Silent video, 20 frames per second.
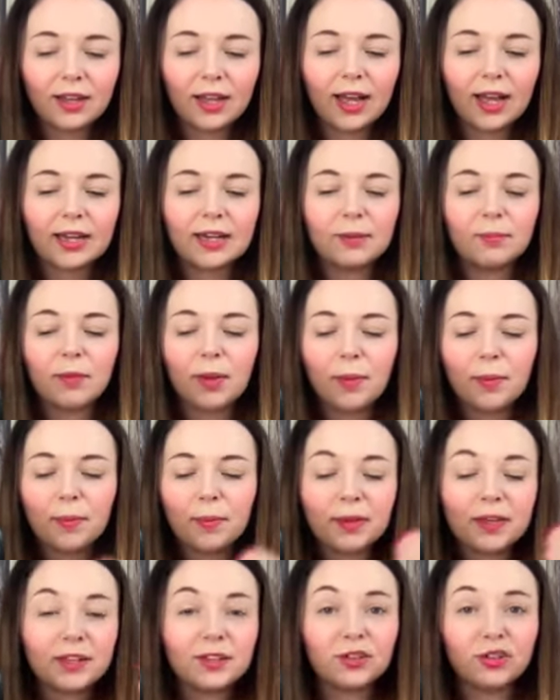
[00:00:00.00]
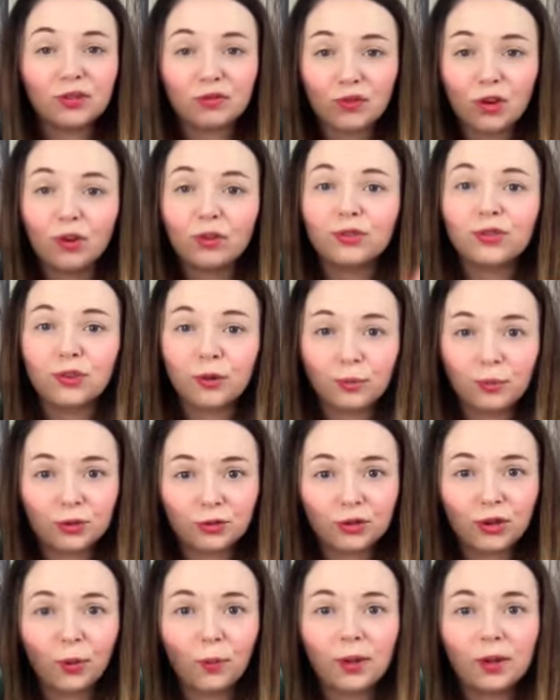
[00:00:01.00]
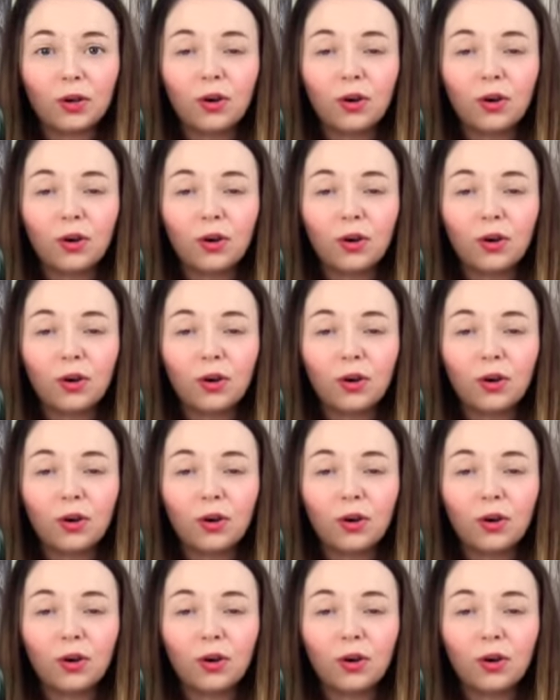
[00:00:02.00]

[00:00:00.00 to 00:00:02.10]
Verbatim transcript: and it may be because you've got so much going